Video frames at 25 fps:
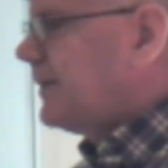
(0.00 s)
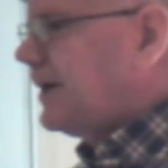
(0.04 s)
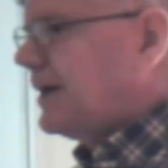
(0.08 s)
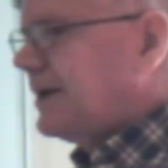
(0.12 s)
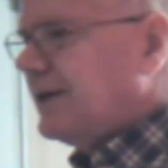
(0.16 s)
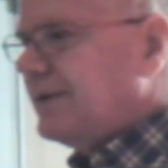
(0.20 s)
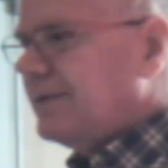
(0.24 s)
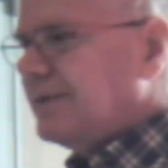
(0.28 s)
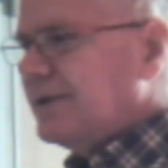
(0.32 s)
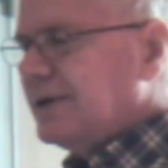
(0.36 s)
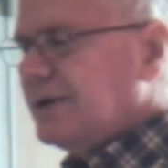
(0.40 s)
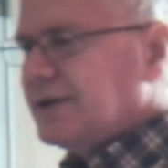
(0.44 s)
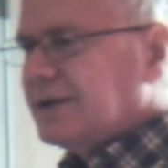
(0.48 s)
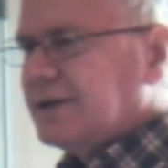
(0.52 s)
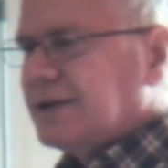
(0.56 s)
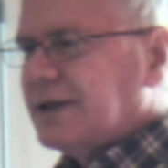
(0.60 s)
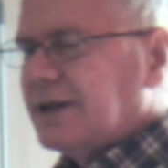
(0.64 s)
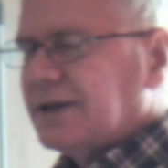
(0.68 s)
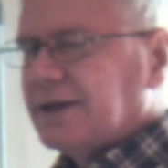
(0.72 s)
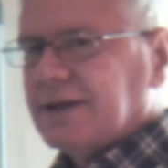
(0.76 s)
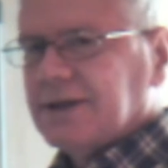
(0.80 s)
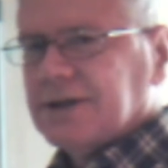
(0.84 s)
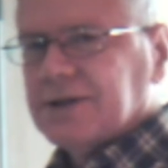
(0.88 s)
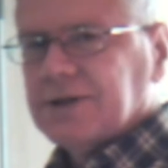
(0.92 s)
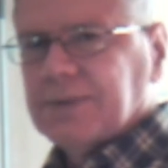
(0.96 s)
then we looked
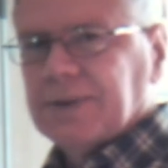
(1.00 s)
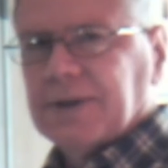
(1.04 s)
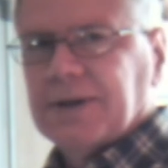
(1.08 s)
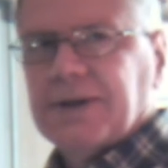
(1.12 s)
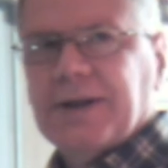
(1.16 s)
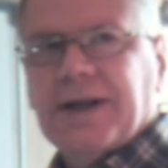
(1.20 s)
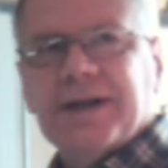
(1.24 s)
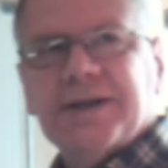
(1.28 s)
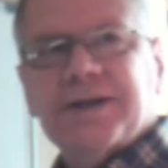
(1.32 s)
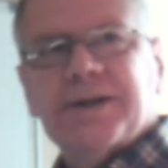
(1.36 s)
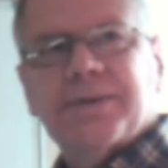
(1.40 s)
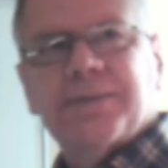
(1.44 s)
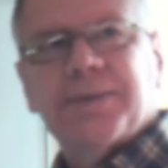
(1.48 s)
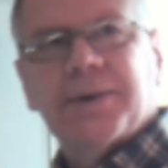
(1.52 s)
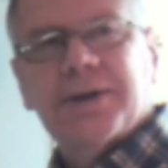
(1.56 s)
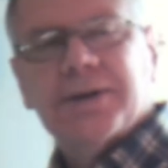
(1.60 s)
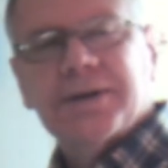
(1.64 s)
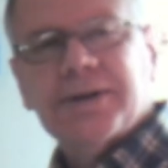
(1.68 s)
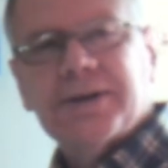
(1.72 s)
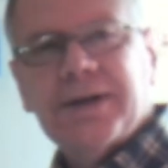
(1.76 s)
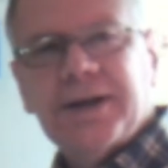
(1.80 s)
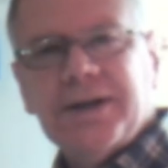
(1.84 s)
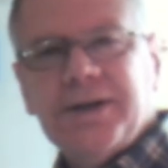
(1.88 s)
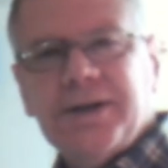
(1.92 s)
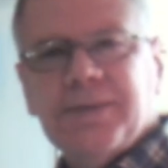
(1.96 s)
at this with
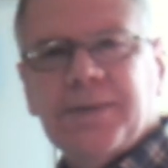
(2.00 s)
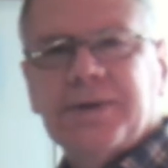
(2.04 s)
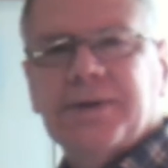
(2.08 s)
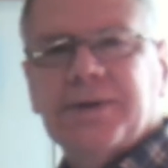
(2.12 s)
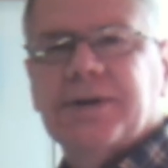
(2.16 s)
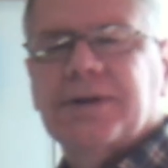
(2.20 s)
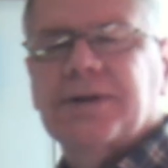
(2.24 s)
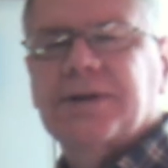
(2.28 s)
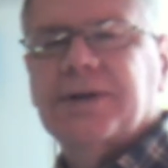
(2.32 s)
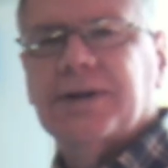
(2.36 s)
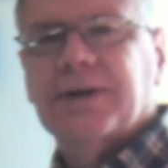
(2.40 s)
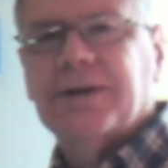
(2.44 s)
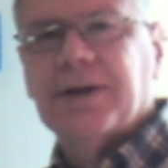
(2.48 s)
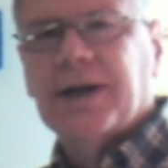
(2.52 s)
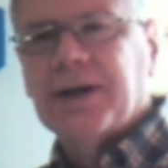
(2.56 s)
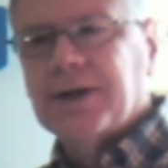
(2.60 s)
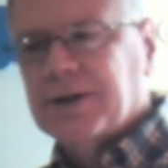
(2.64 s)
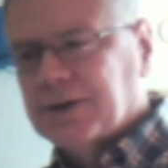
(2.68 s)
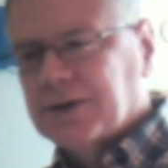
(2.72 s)
Desmos. Desmos is a great